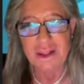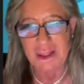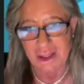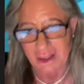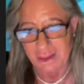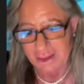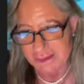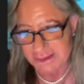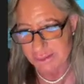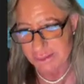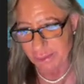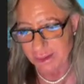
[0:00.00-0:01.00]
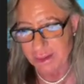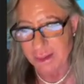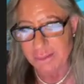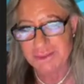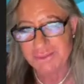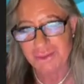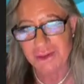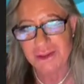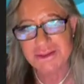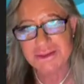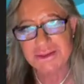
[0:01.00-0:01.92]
And I think discipline comes first.